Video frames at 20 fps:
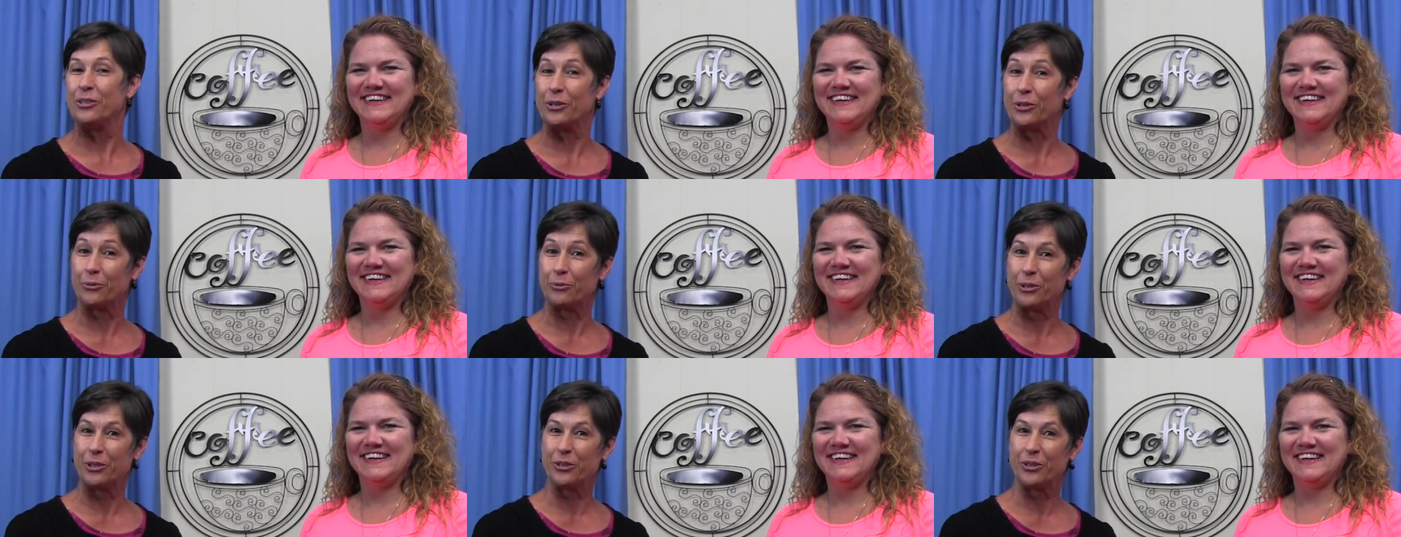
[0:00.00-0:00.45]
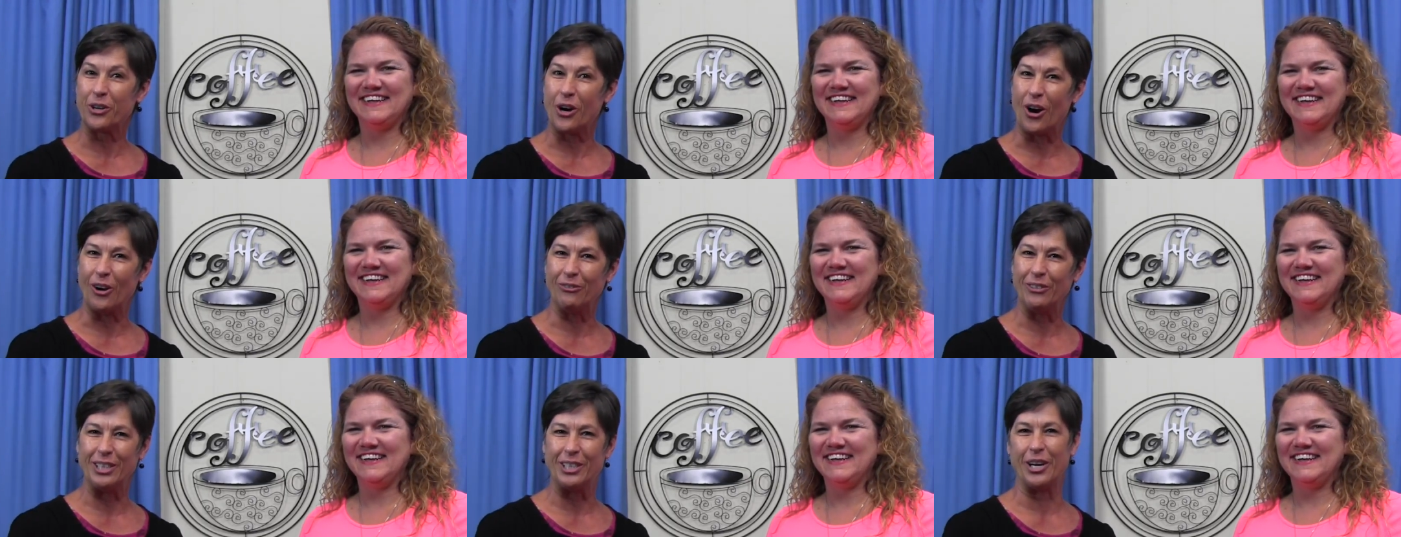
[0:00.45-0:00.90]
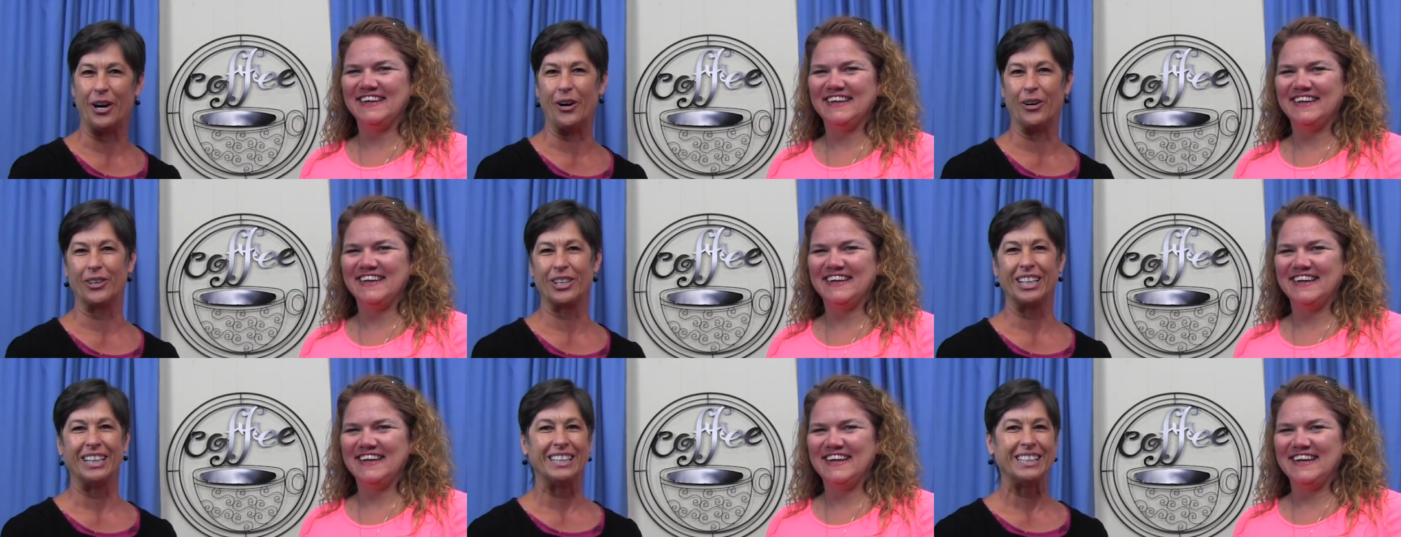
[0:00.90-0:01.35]
Speaker 1: to The Real Coffee
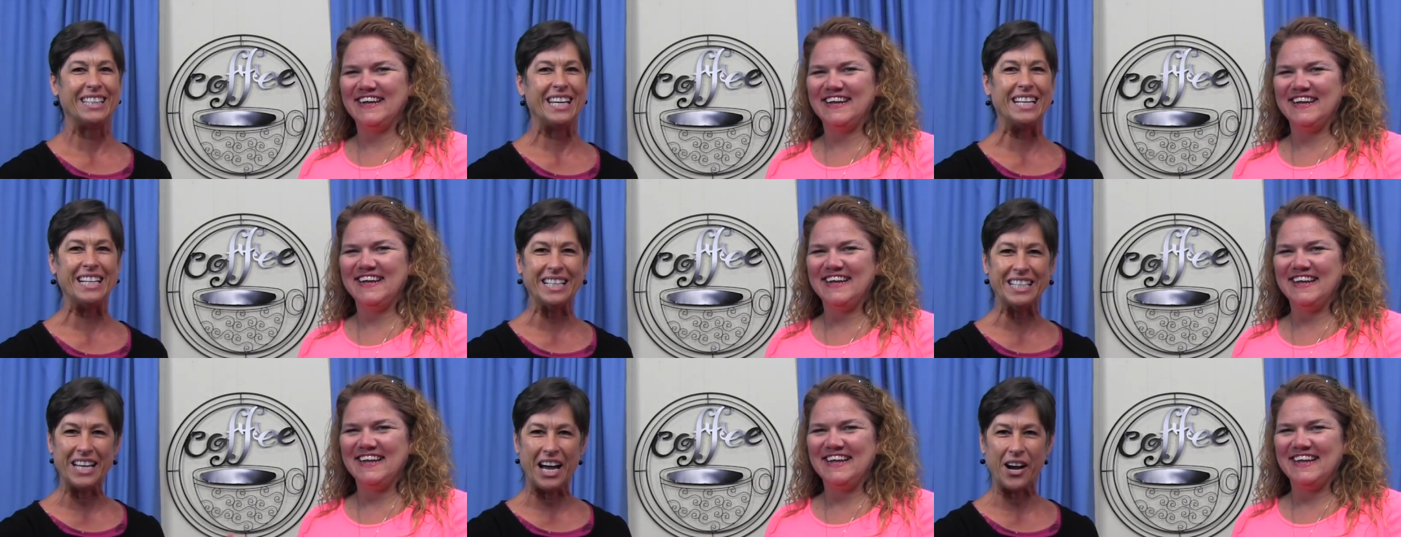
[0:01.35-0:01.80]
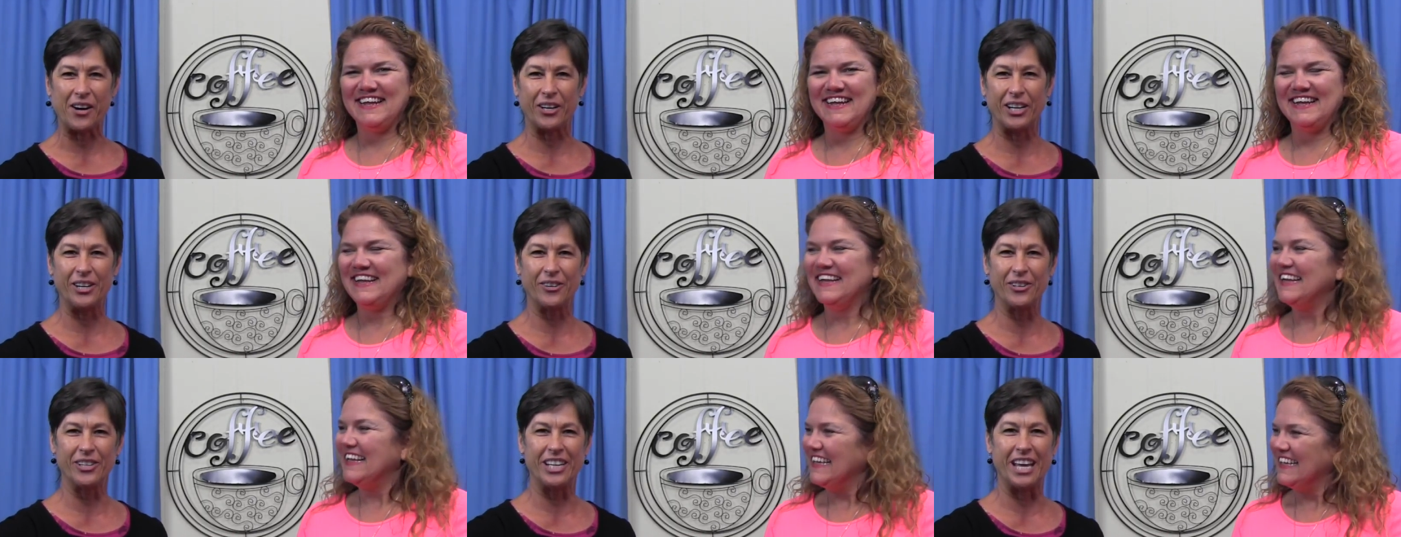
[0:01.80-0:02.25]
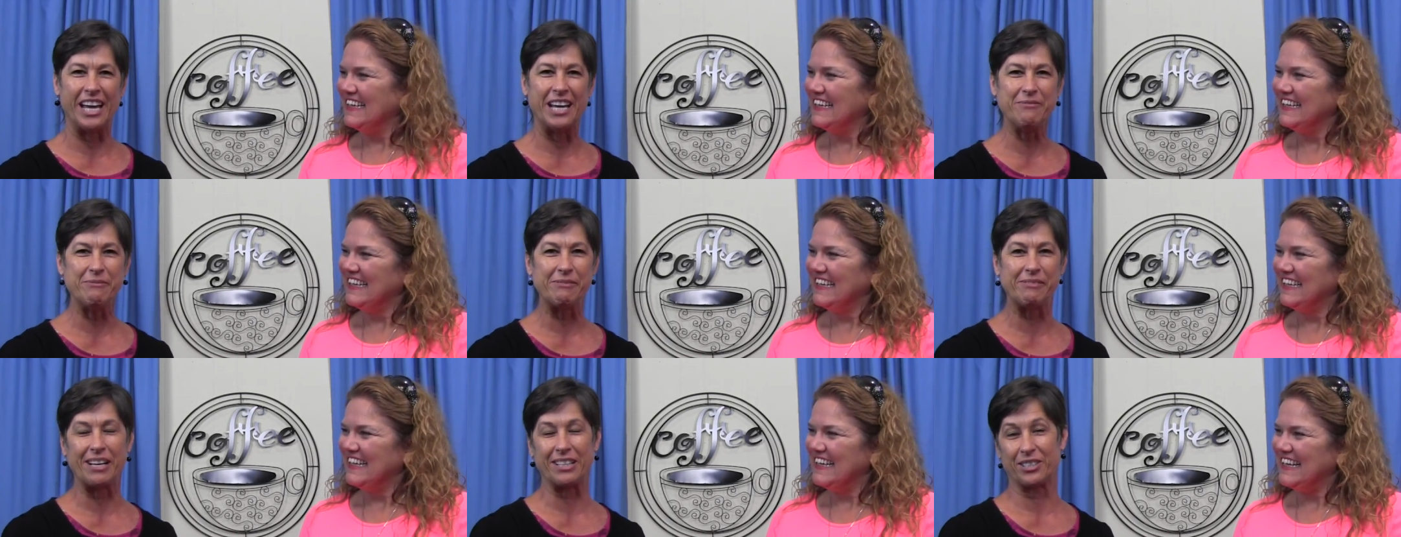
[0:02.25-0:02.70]
Talk. Tina and I are here today.
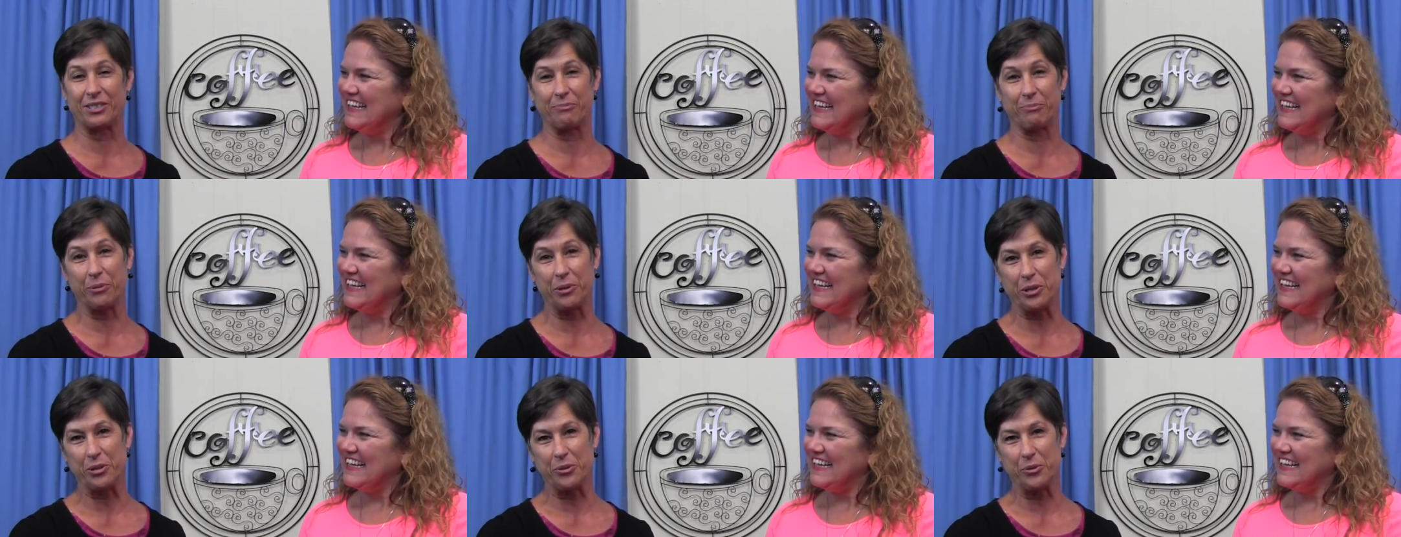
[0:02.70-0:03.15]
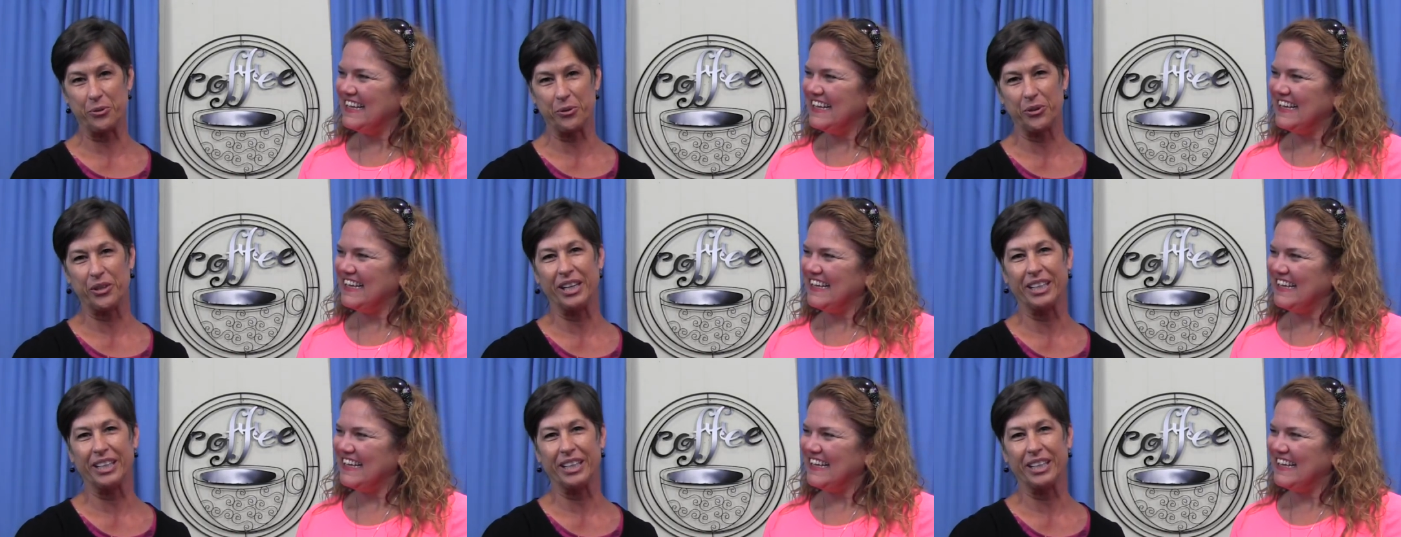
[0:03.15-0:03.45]
We've got some pretty cool